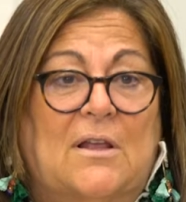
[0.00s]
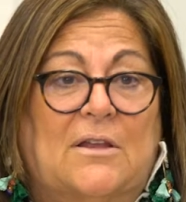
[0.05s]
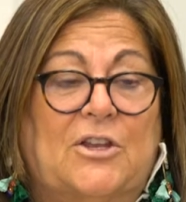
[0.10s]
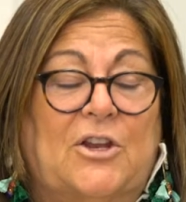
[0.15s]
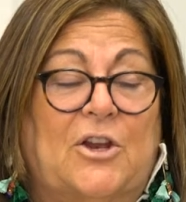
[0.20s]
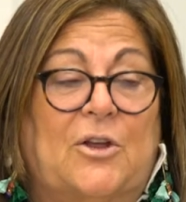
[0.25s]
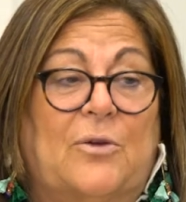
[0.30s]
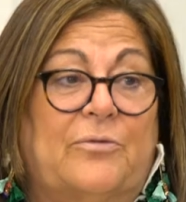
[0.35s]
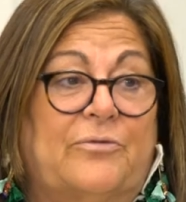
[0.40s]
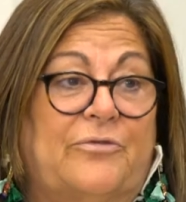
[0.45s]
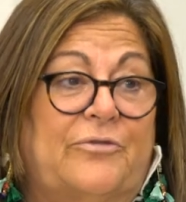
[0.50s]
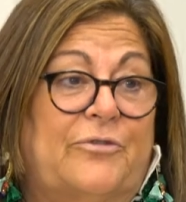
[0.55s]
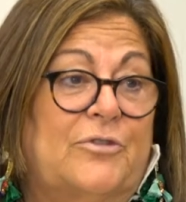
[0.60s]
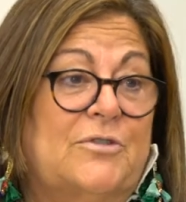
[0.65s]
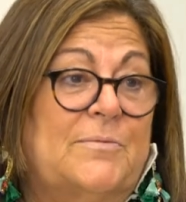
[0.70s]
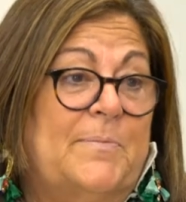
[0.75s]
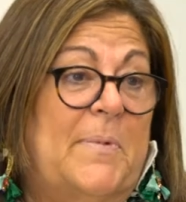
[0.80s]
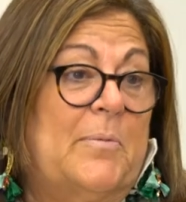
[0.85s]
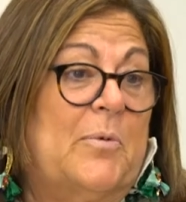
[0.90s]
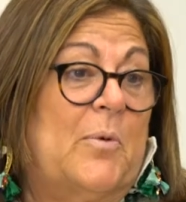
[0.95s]
You know,
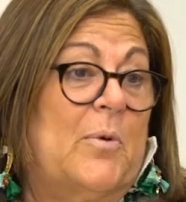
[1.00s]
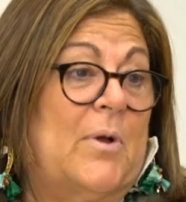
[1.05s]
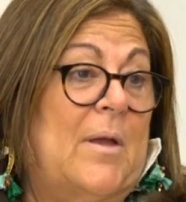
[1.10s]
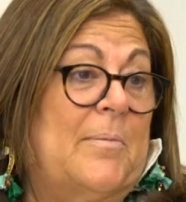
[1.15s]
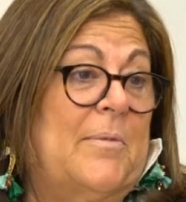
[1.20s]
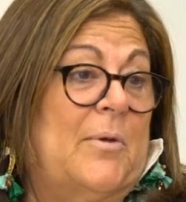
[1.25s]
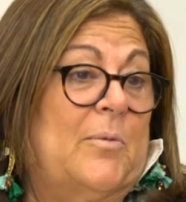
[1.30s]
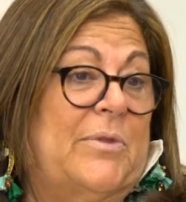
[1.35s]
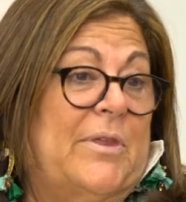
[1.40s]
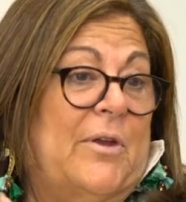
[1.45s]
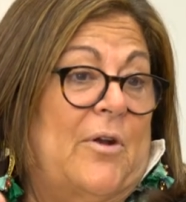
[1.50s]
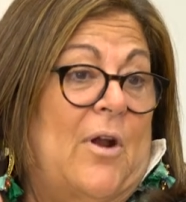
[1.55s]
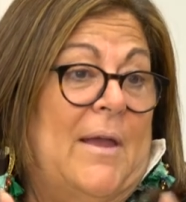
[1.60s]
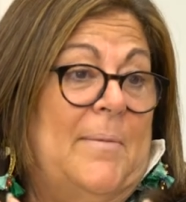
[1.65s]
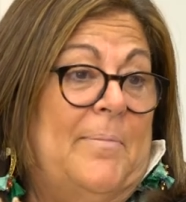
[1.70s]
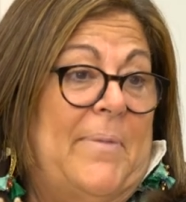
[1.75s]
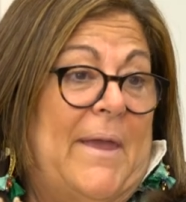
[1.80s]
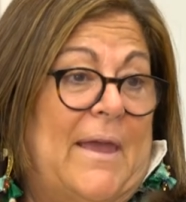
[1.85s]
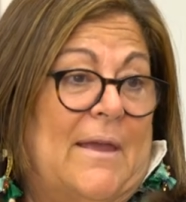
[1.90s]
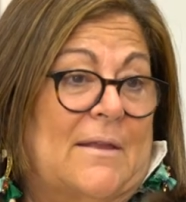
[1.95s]
first people were coming with their
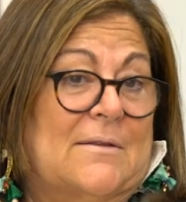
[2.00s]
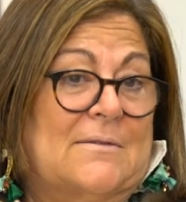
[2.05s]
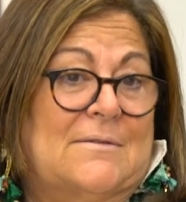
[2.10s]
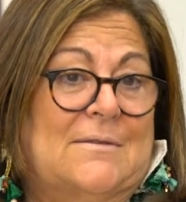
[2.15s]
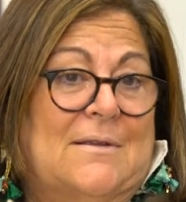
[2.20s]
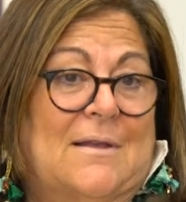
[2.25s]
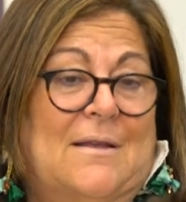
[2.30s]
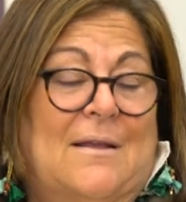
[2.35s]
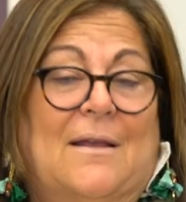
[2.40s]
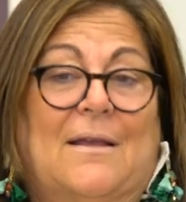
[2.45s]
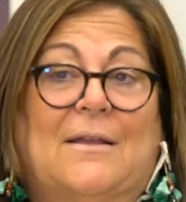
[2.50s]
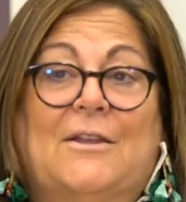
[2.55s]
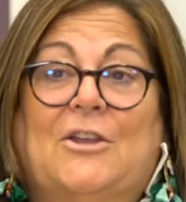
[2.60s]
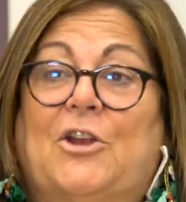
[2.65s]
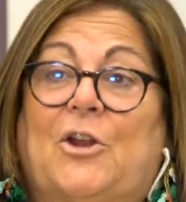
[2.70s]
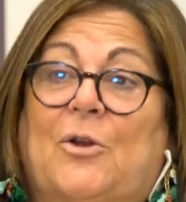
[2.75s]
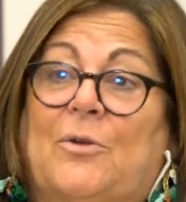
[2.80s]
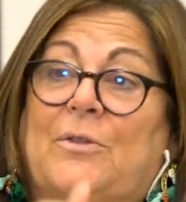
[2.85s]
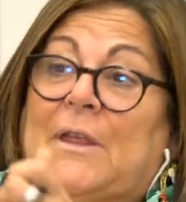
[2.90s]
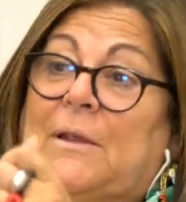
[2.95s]
iPads, you
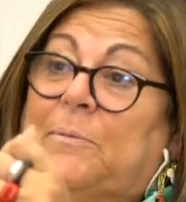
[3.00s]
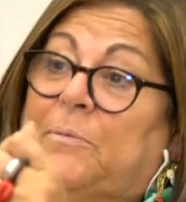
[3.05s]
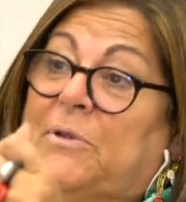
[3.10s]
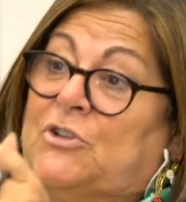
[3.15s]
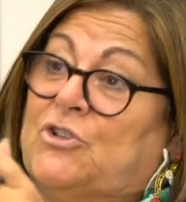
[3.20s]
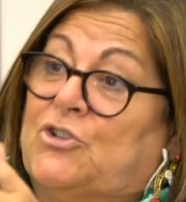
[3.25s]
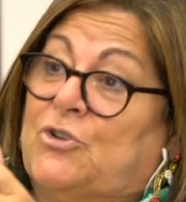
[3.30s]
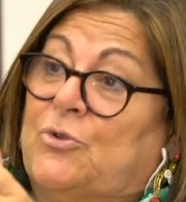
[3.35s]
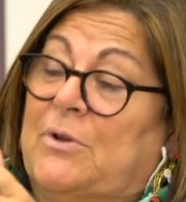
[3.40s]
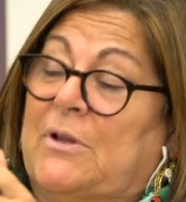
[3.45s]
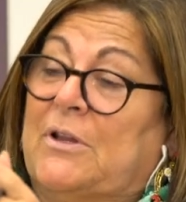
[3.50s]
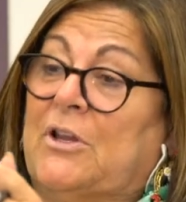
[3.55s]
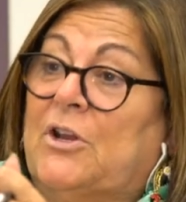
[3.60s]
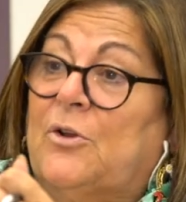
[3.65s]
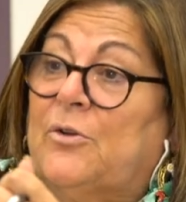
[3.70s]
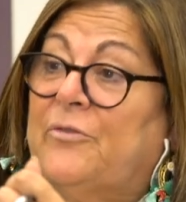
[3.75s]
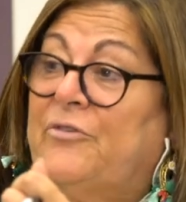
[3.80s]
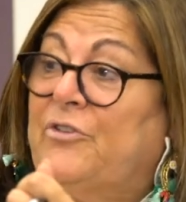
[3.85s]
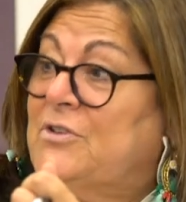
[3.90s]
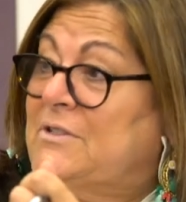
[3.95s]
know, and they'd be shooting, you
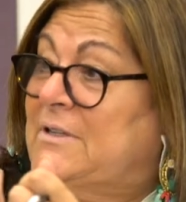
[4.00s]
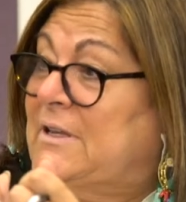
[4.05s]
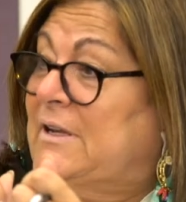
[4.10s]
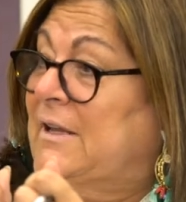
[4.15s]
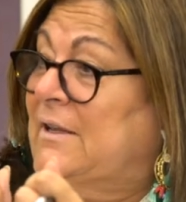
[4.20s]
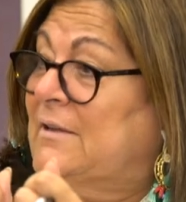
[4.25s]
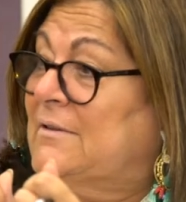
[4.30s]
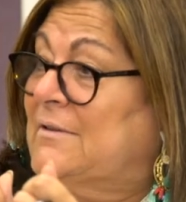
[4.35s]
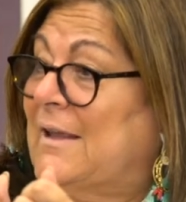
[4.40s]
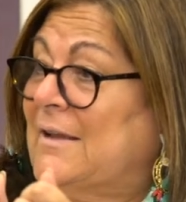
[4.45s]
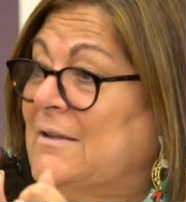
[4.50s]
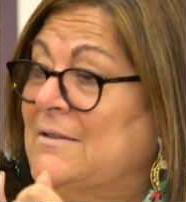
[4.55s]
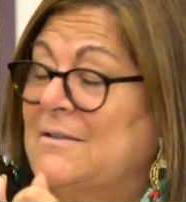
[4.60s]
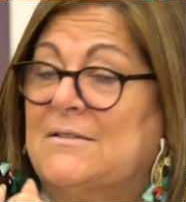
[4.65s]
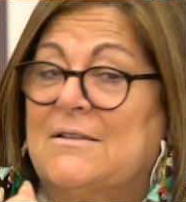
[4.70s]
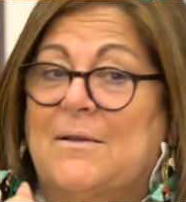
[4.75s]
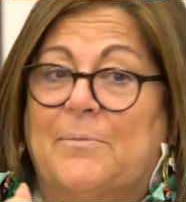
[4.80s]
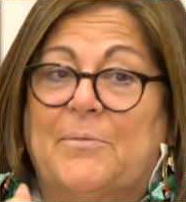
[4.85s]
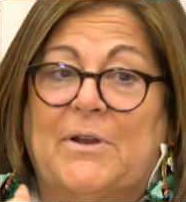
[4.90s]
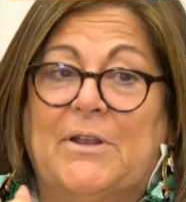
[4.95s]
know, if you're sitting next to
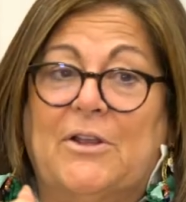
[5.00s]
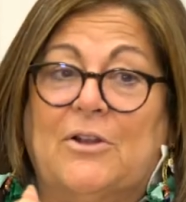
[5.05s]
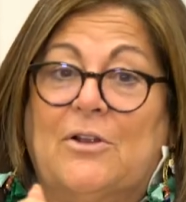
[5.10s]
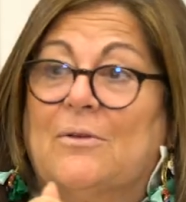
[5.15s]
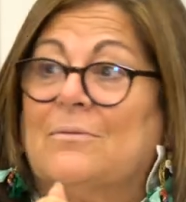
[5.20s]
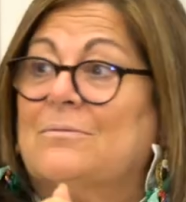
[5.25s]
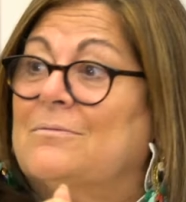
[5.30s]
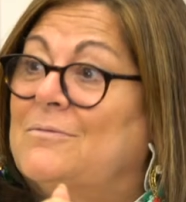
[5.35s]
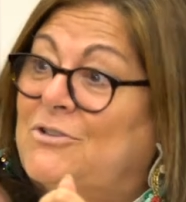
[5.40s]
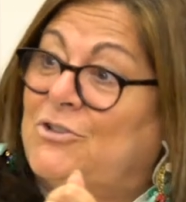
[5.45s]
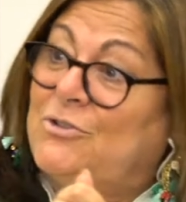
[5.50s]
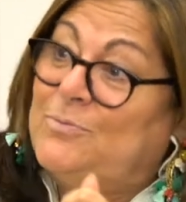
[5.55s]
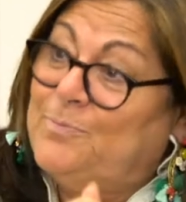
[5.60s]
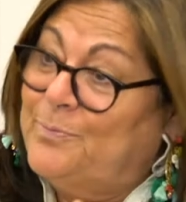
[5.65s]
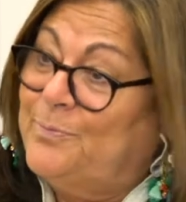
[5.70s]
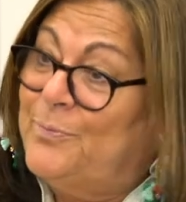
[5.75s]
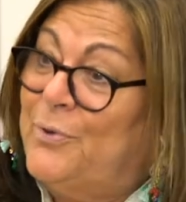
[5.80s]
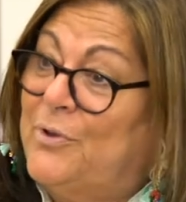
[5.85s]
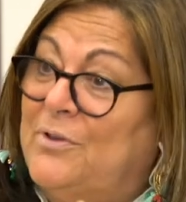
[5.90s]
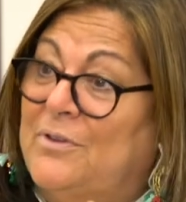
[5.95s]
somebody, you go, won't you
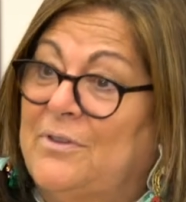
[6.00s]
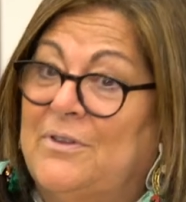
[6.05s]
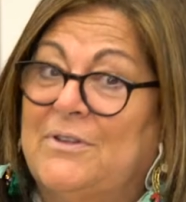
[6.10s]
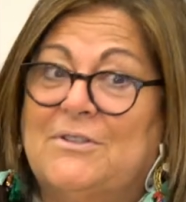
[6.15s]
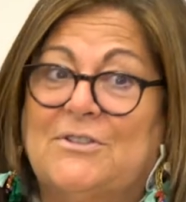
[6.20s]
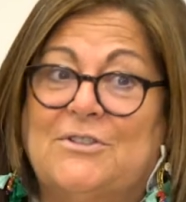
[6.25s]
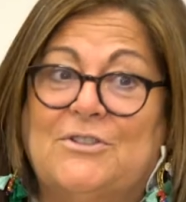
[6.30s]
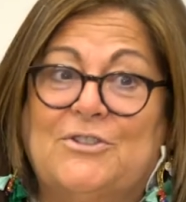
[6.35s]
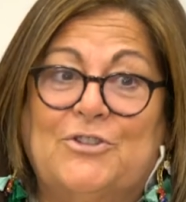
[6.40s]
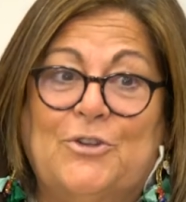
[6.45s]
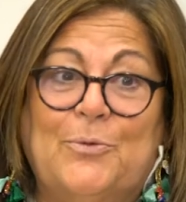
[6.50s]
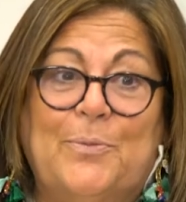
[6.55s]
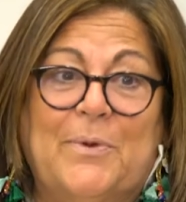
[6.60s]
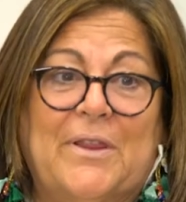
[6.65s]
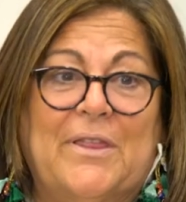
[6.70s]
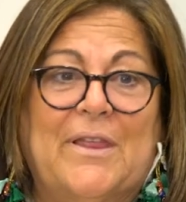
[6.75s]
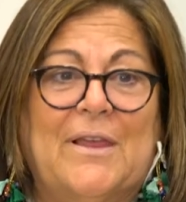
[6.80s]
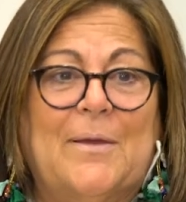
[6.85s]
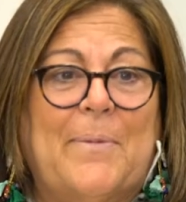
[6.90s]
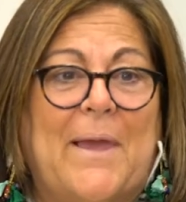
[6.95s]
pull this stupid
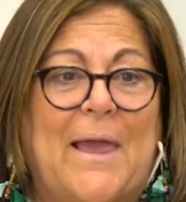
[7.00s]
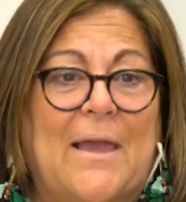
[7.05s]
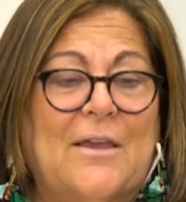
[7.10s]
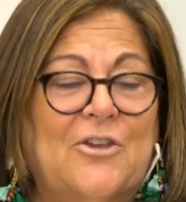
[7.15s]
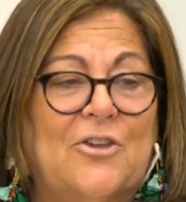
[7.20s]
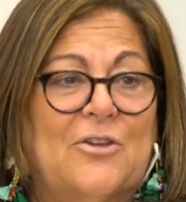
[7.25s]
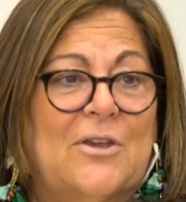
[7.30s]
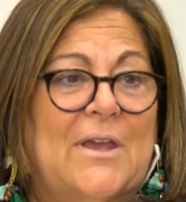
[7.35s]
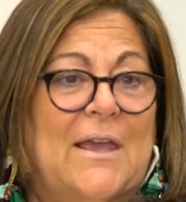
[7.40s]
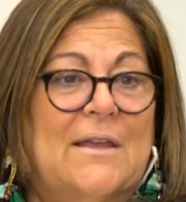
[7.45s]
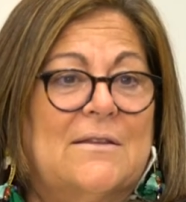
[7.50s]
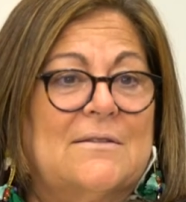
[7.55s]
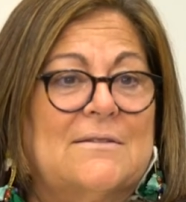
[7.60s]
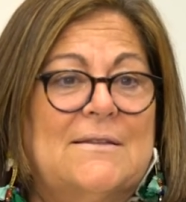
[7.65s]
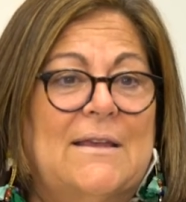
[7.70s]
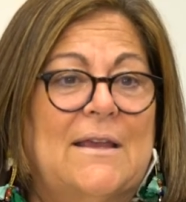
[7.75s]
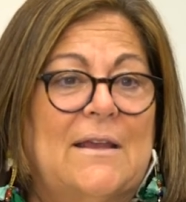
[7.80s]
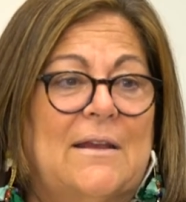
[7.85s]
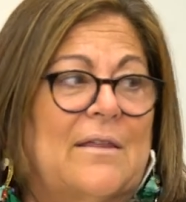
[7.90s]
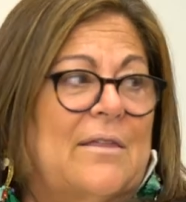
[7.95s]
thing back? You can't
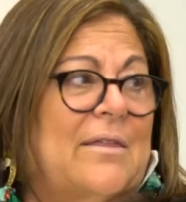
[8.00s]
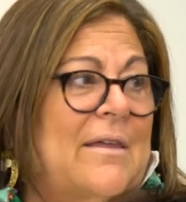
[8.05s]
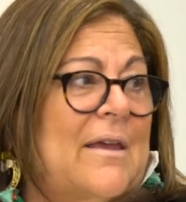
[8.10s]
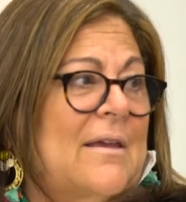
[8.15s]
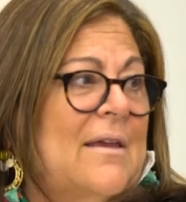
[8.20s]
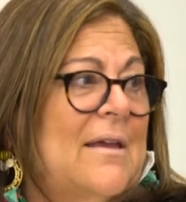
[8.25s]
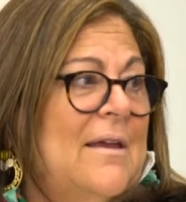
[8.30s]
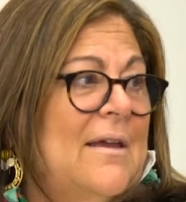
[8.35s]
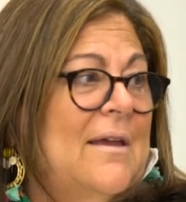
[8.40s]
see anything.